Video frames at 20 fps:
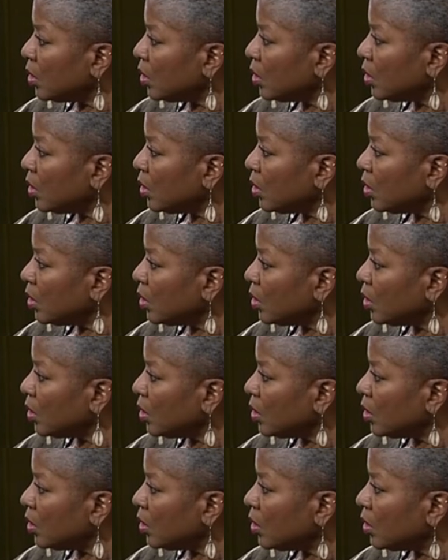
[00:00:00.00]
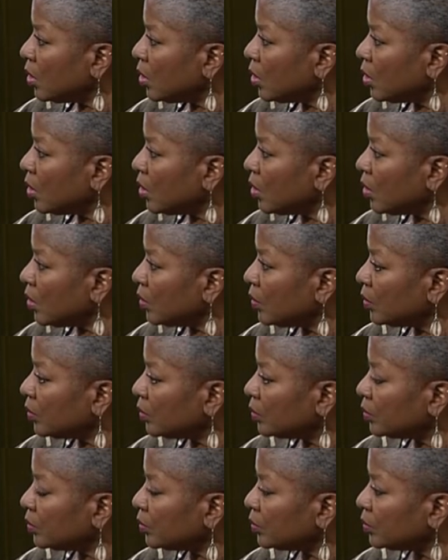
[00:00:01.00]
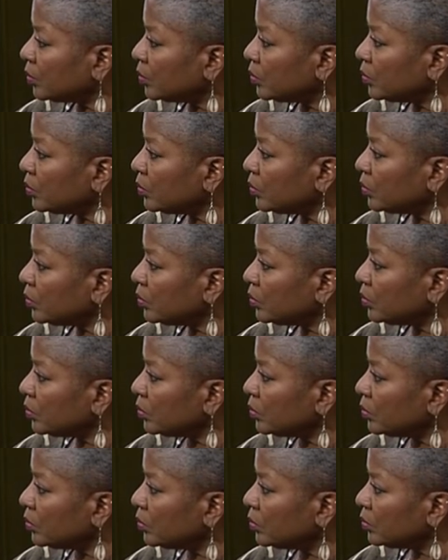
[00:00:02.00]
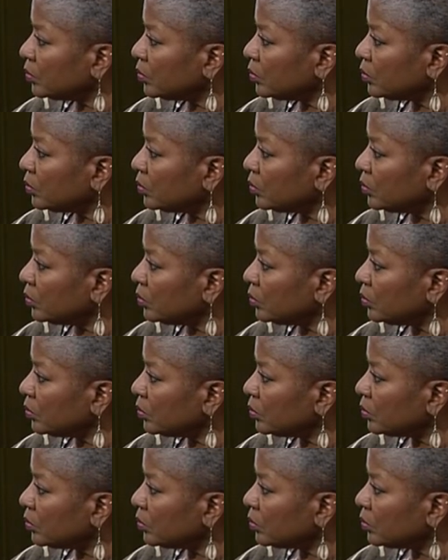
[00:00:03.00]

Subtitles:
(not speaking)